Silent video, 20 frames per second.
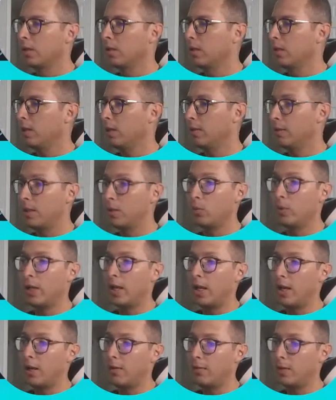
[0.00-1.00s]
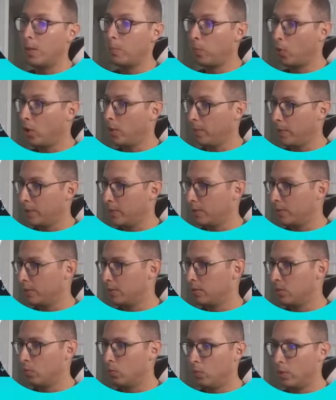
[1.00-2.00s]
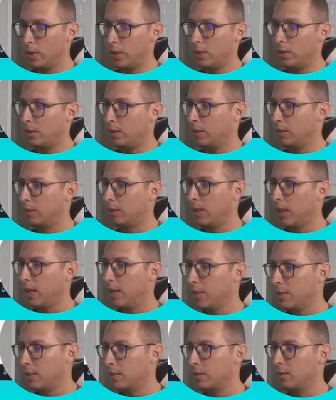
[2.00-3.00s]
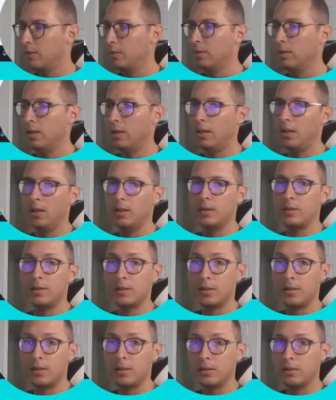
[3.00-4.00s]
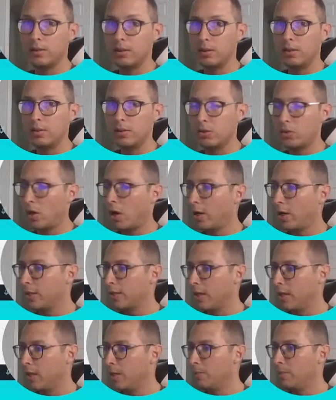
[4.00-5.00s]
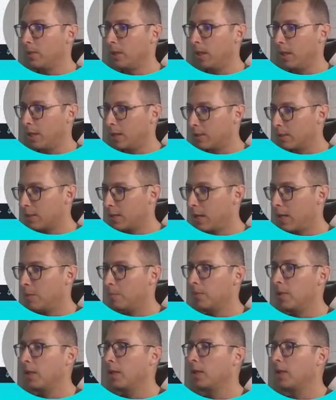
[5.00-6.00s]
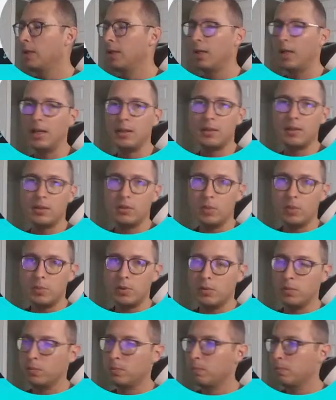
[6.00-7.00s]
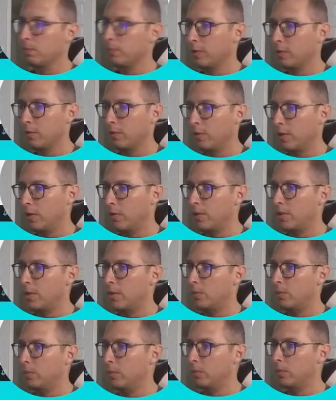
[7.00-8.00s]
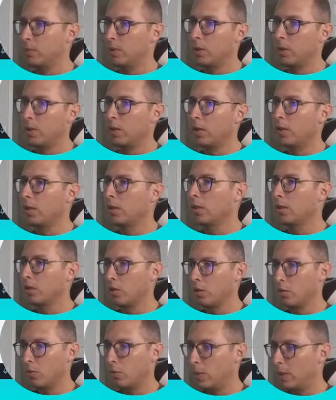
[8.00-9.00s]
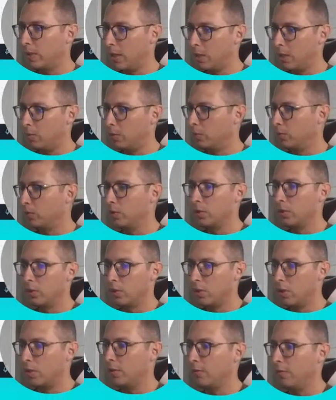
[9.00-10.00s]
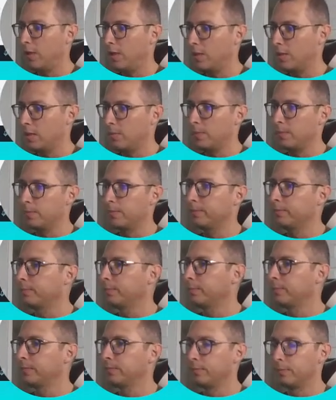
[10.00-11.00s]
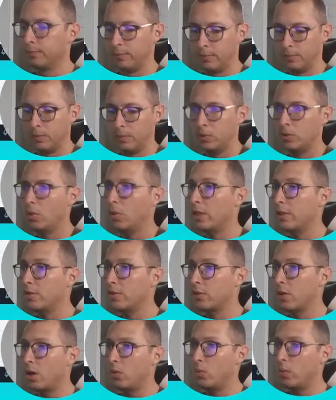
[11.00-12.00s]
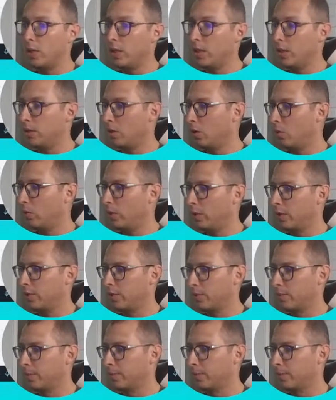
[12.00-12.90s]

And then we have appointments with a date, a start time, end time, and description. Very simple, 3 tables, nothing fancy. So let's start with owners.